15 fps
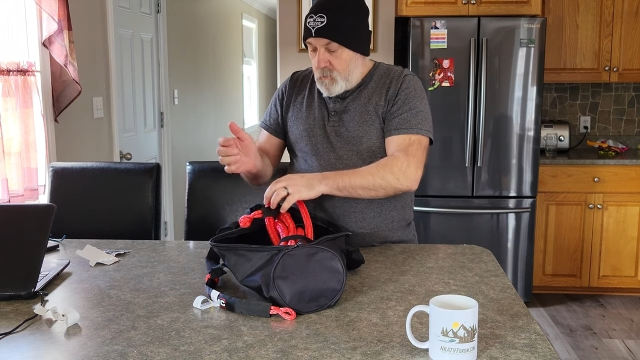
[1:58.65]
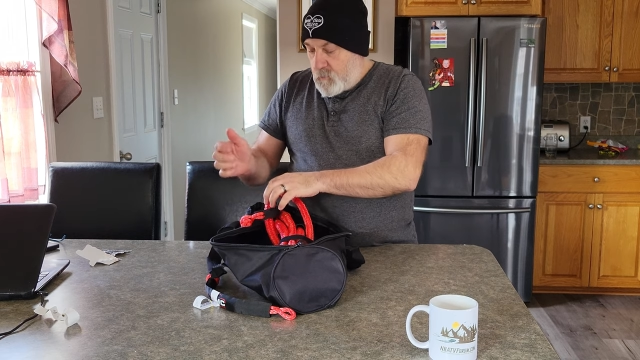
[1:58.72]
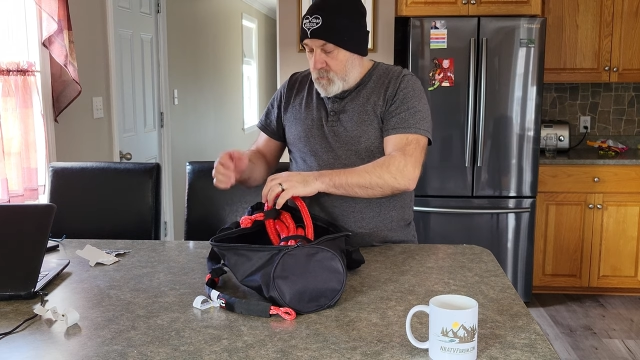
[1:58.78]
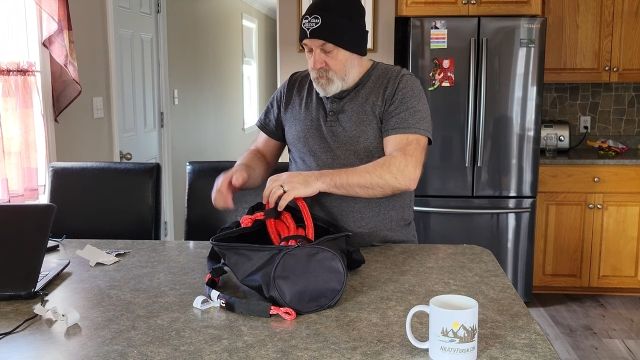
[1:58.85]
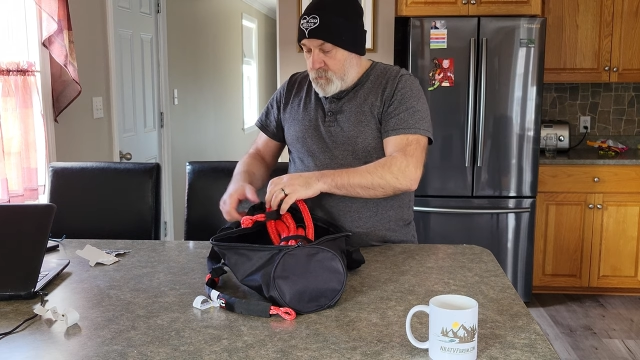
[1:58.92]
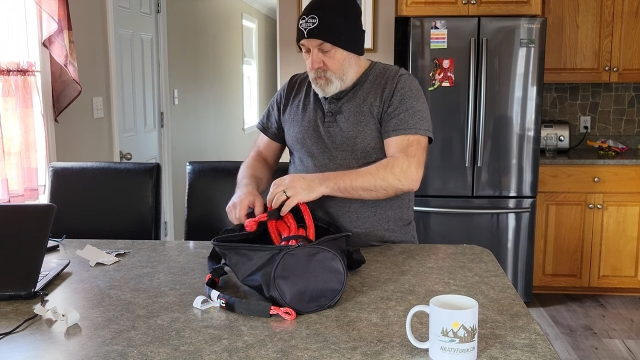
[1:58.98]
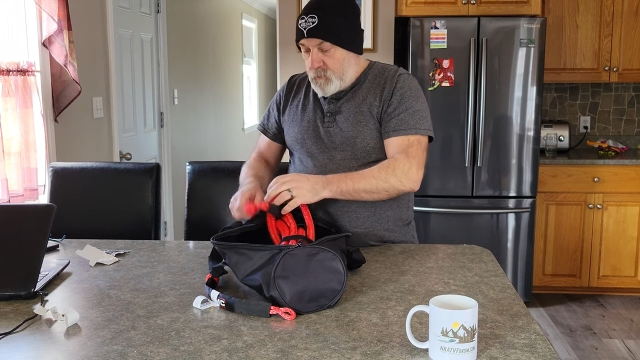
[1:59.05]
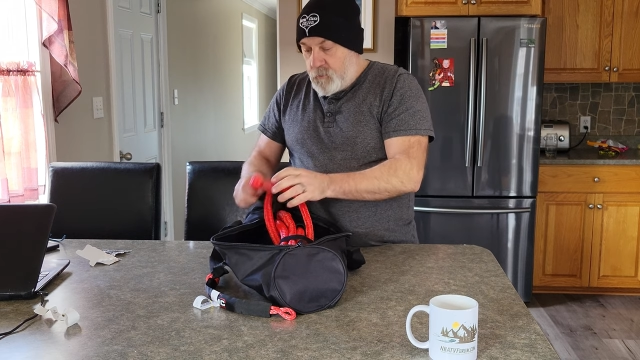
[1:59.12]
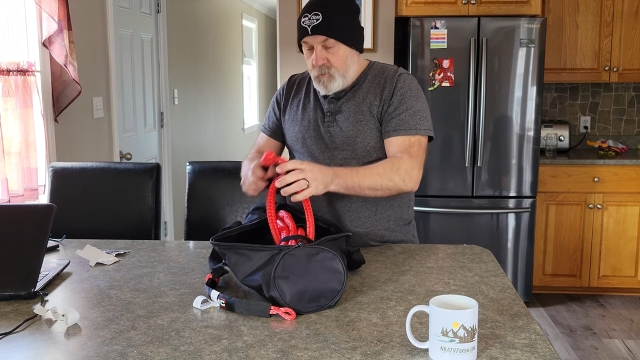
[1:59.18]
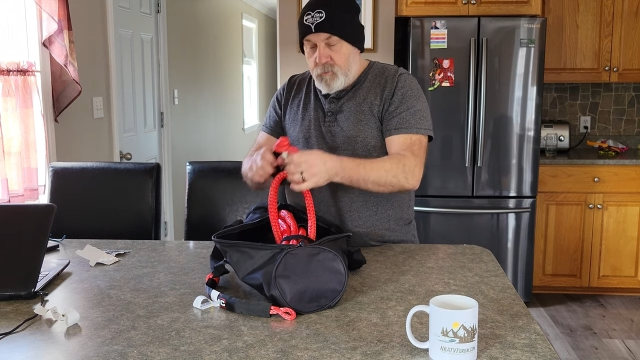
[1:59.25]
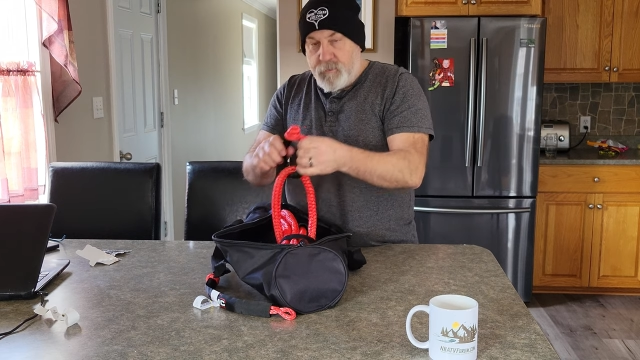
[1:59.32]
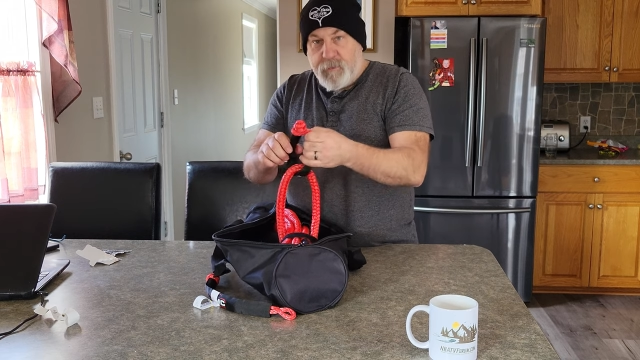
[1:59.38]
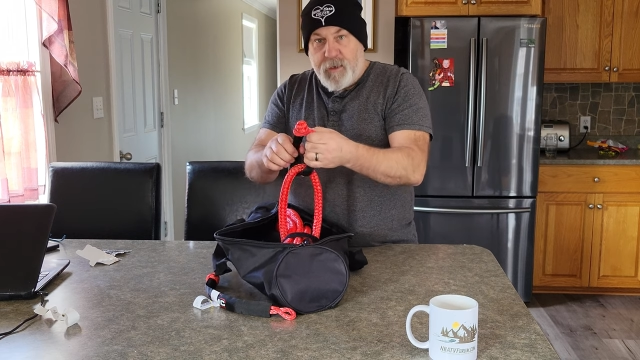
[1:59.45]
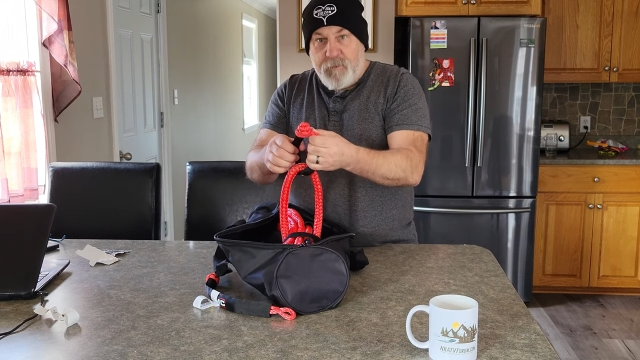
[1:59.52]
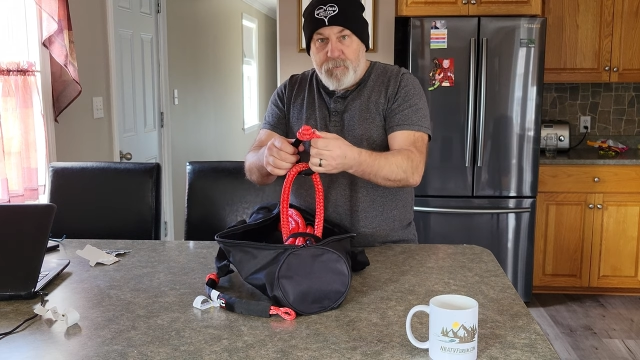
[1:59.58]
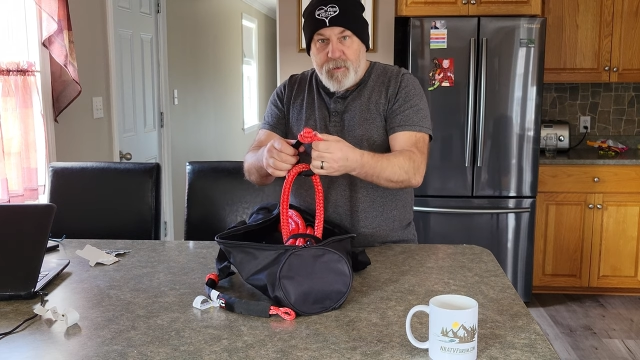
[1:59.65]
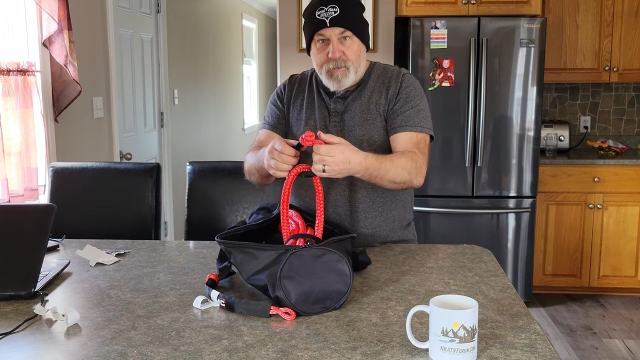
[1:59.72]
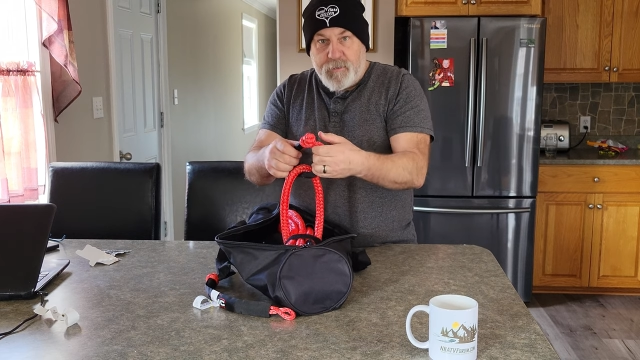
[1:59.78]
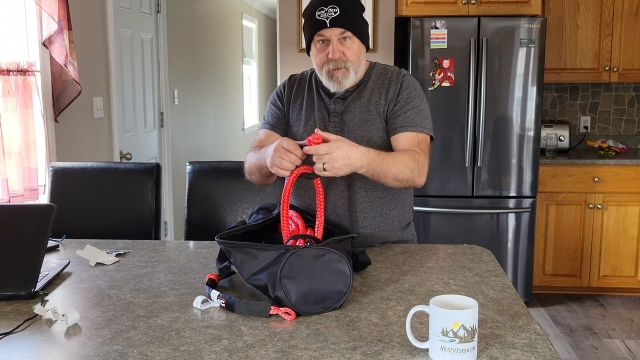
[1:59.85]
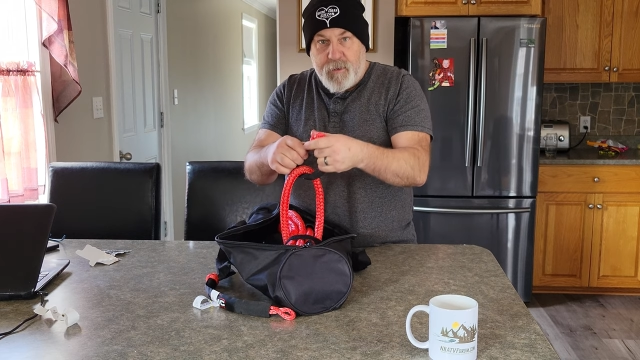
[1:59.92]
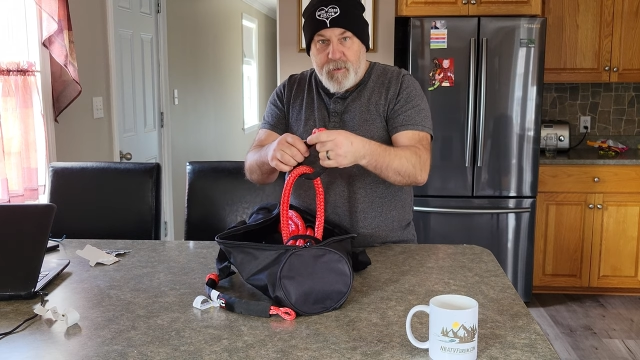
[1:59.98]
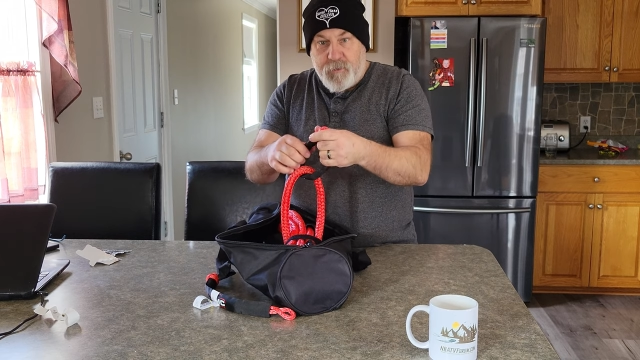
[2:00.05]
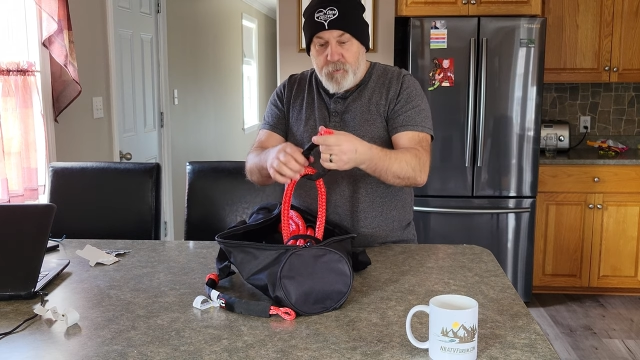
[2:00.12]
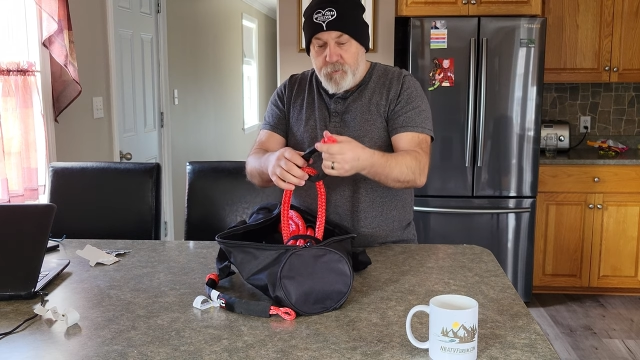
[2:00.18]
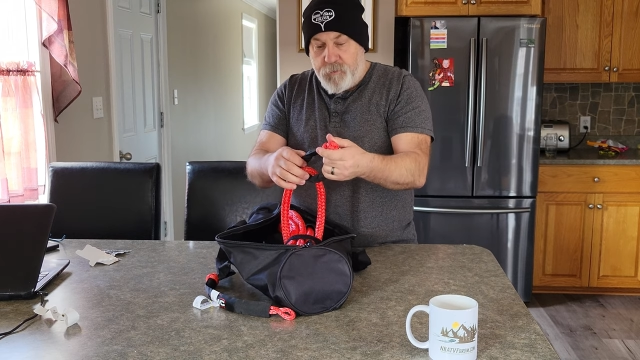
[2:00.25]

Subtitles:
hooks on your side by side,